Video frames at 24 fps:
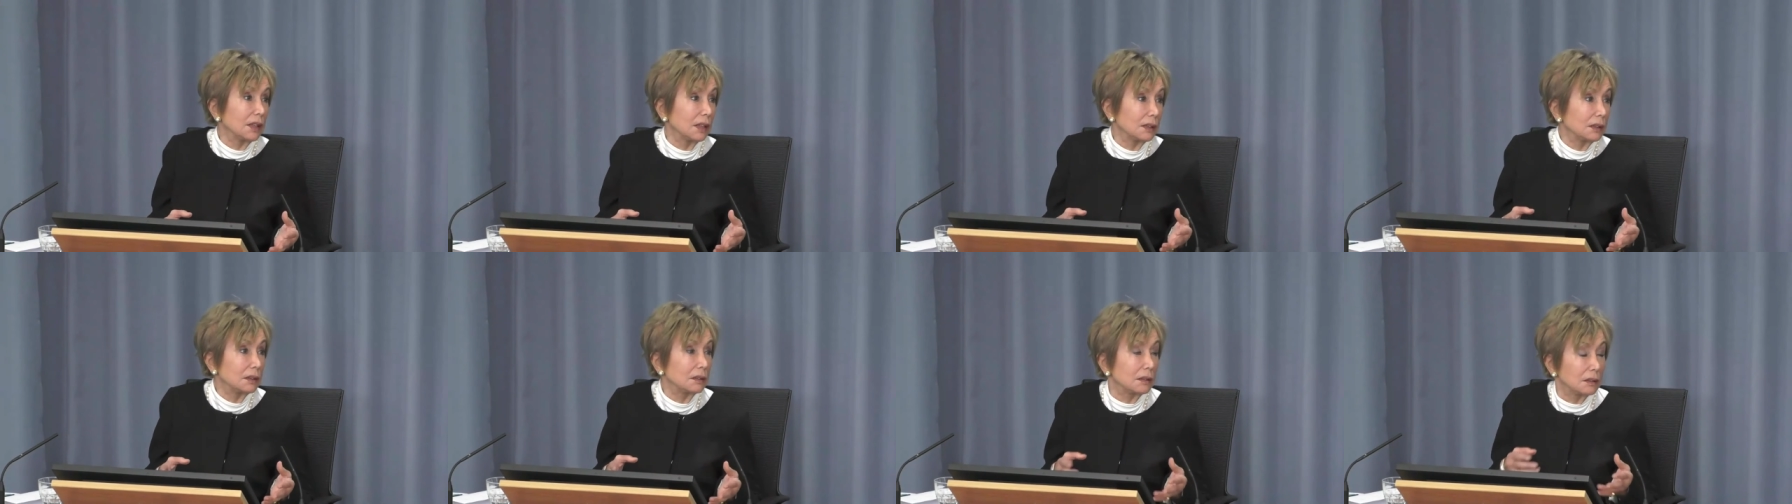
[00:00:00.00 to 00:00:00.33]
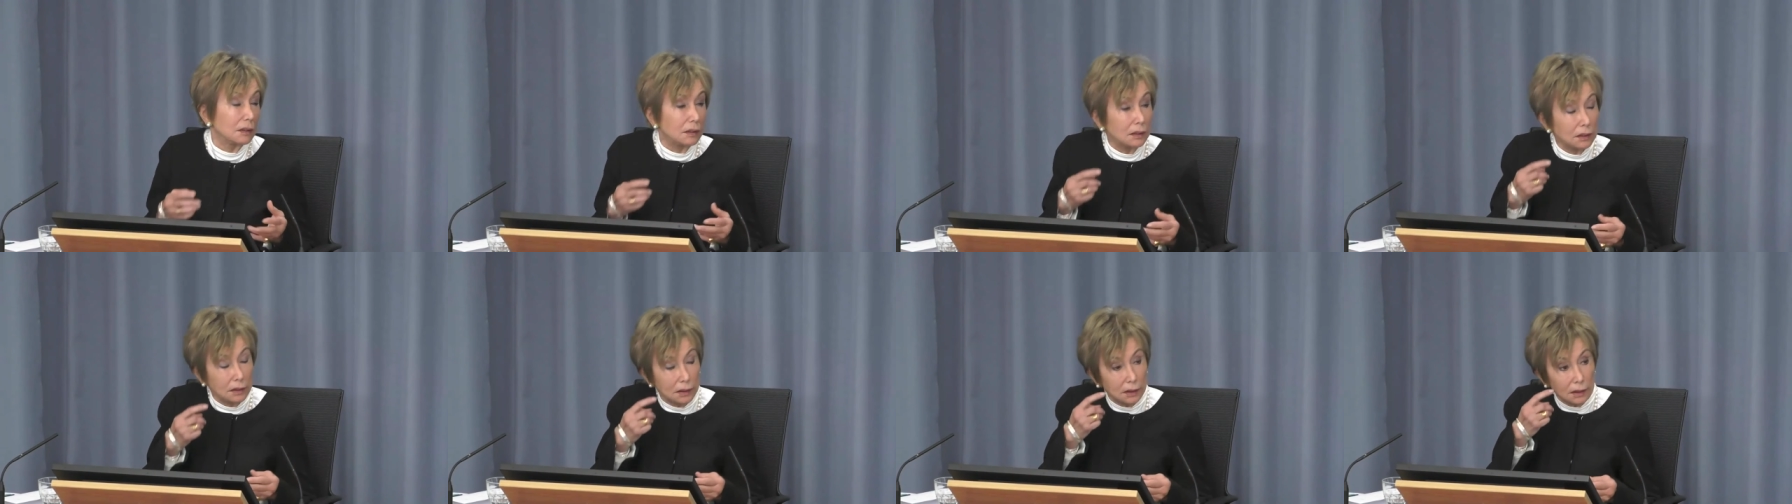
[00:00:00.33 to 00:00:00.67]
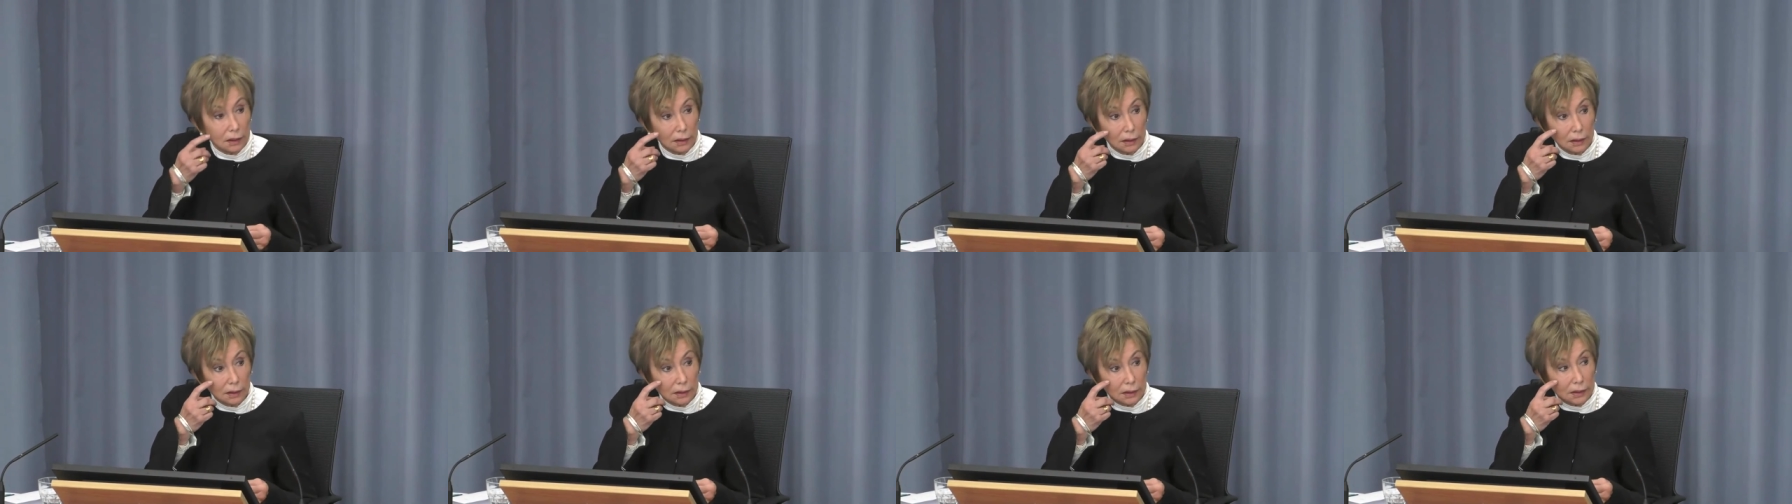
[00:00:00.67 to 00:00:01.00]
that
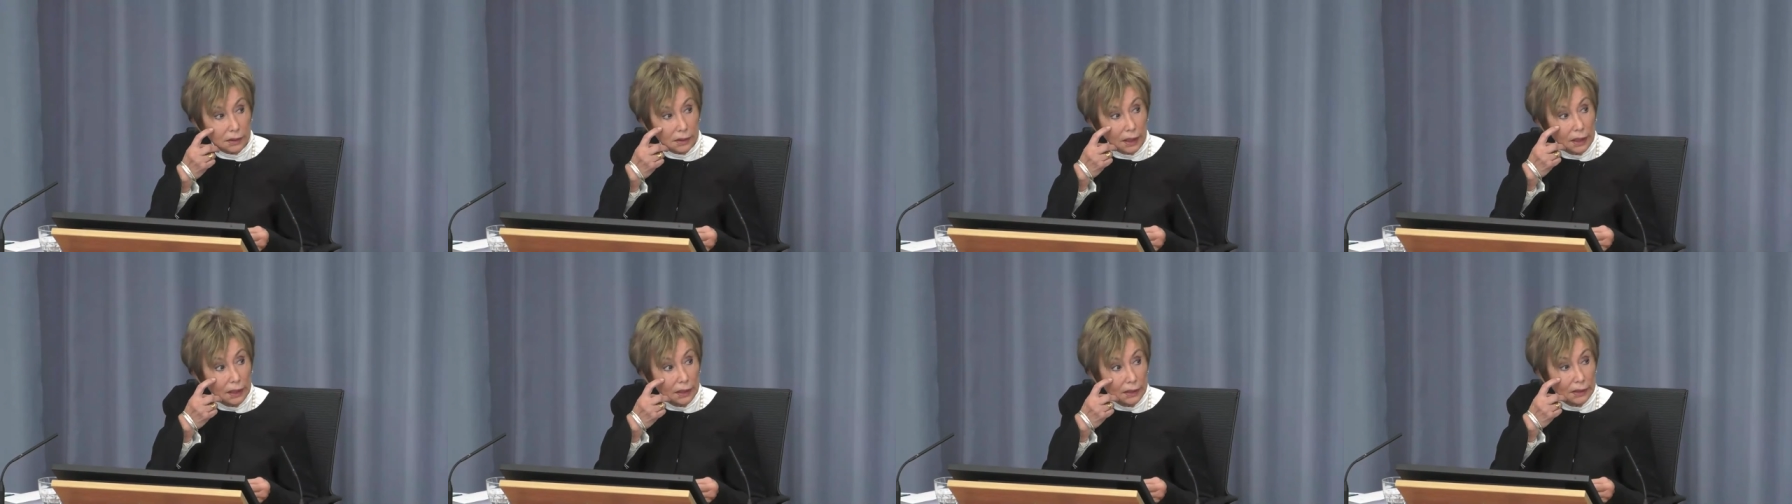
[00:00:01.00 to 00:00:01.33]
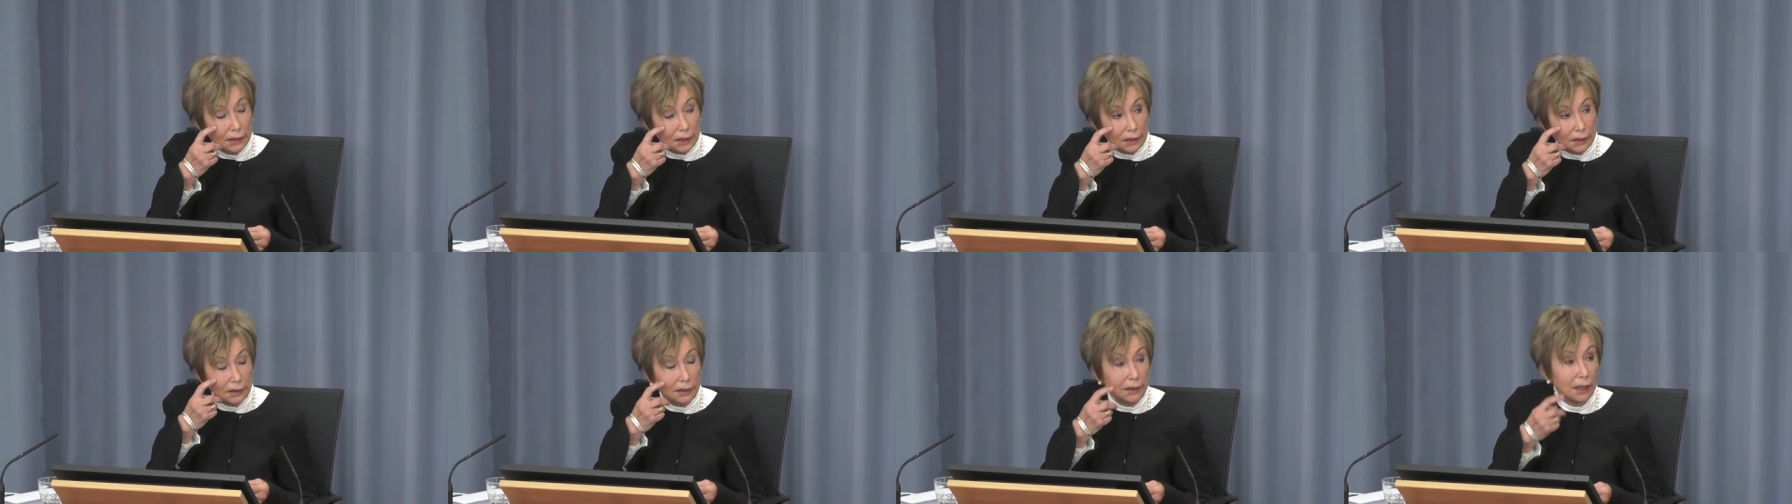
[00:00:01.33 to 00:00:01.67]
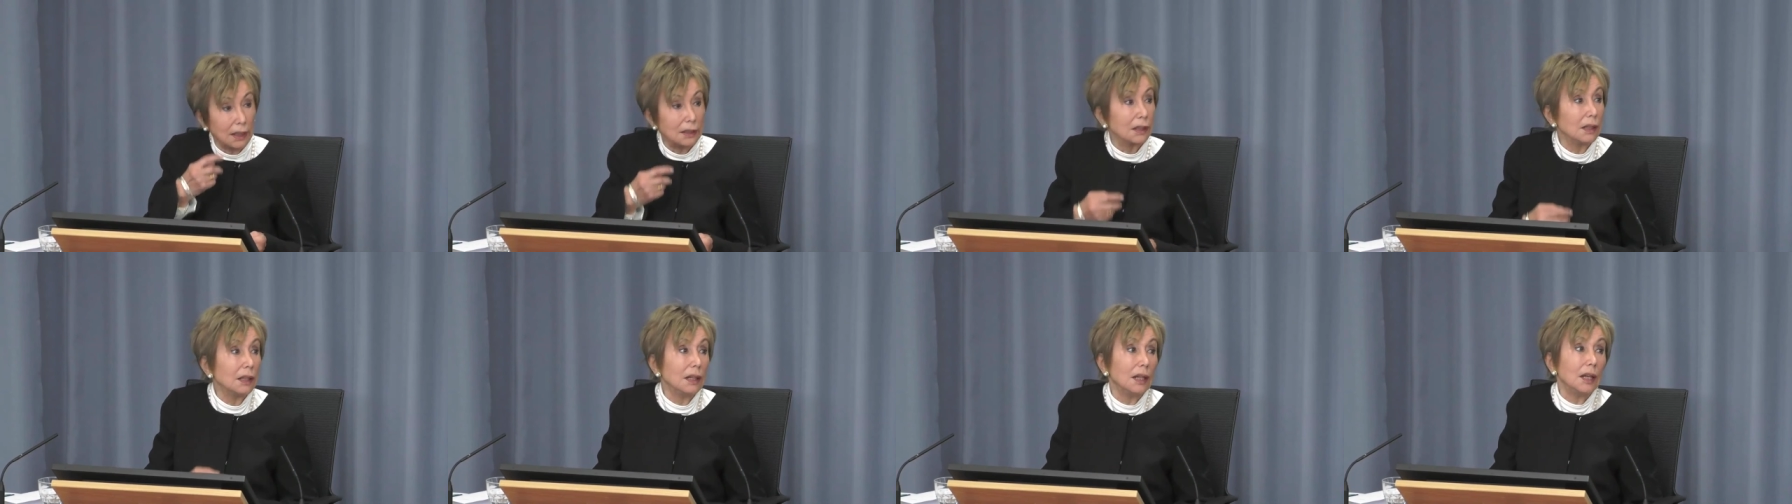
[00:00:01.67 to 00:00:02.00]
stated
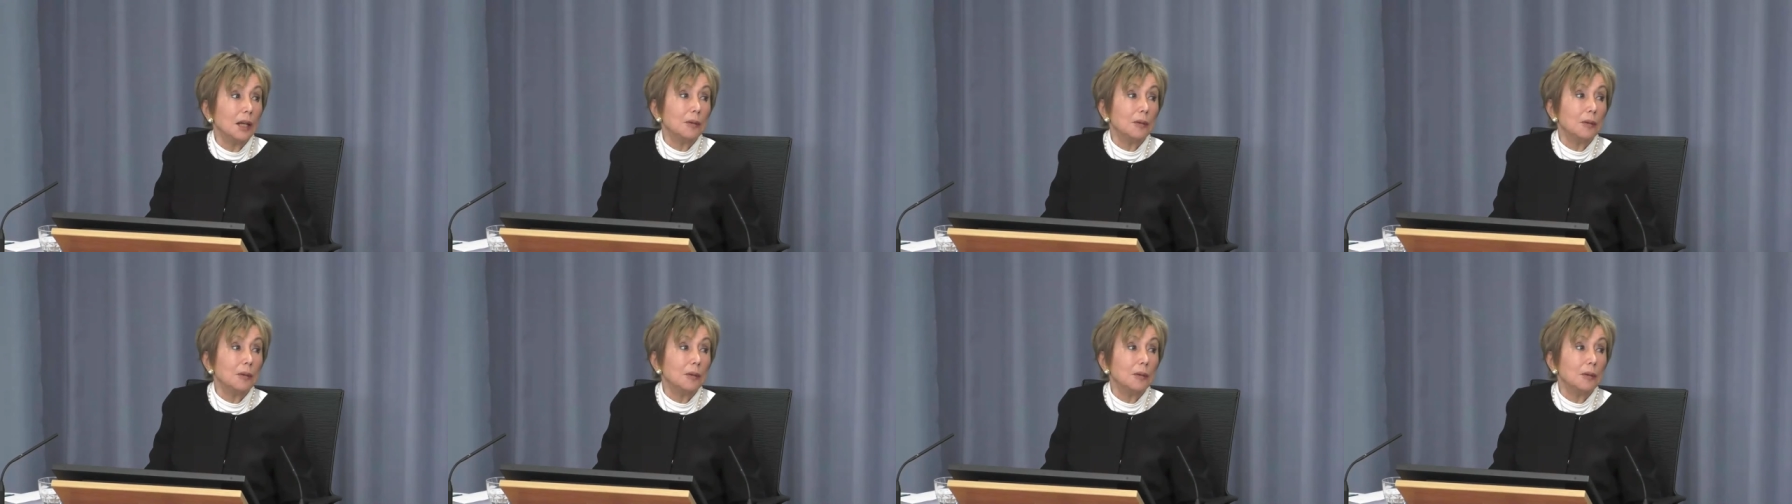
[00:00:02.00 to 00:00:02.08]
that.